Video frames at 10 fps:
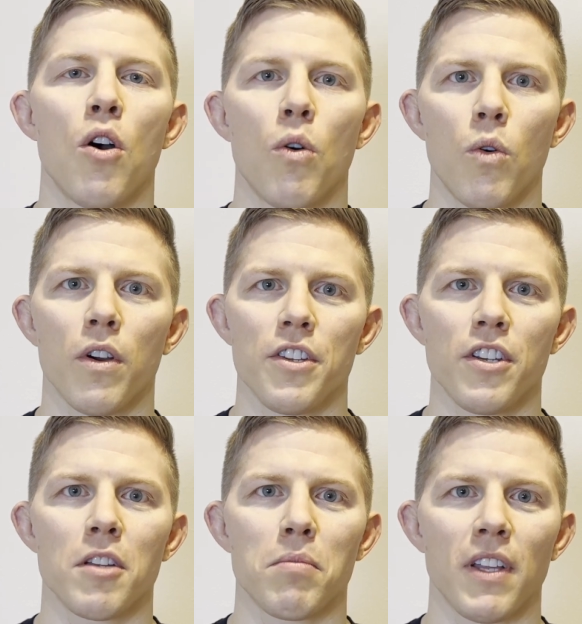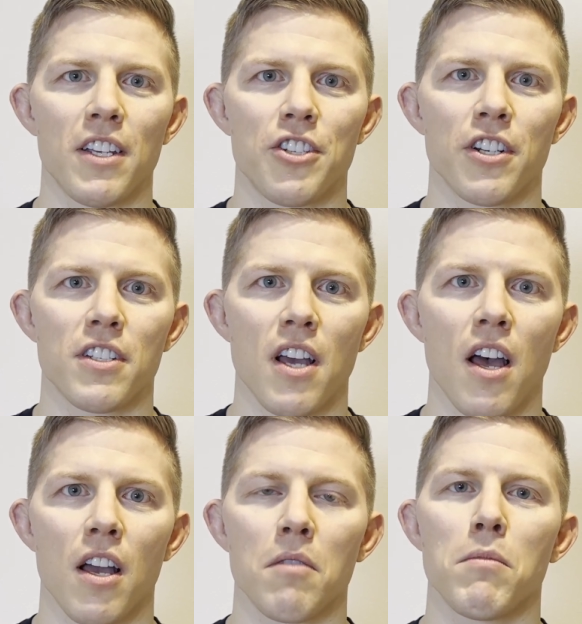or you can place your
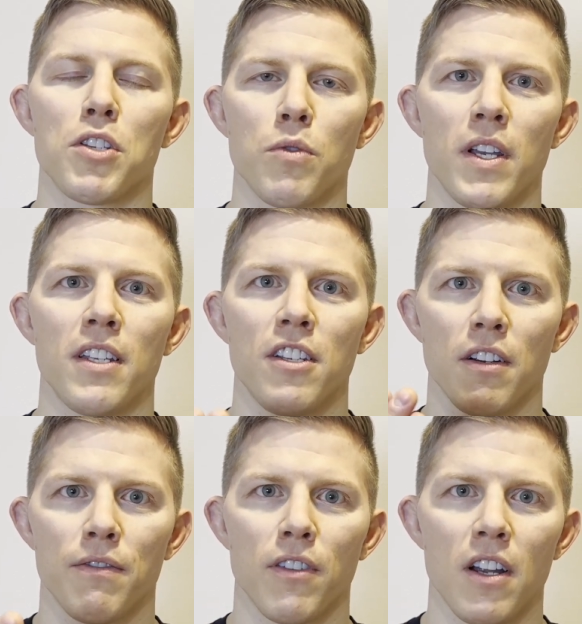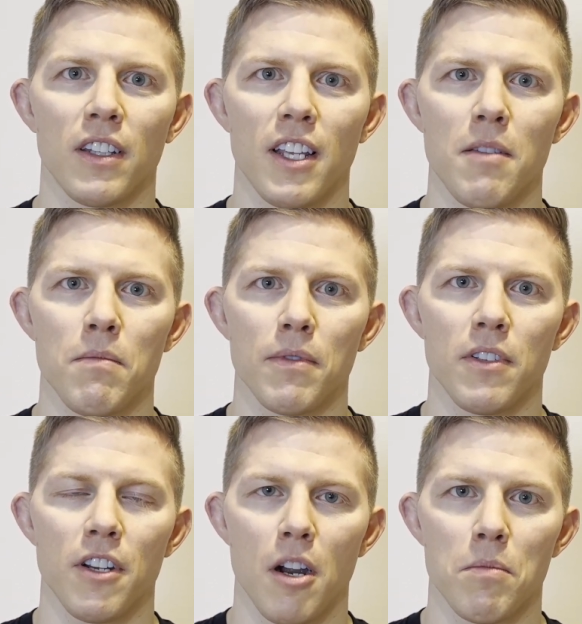tongue between your front lip,
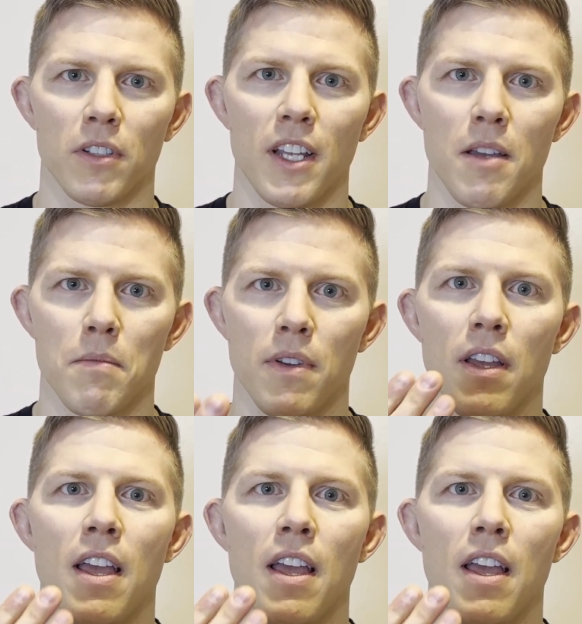your upper lip,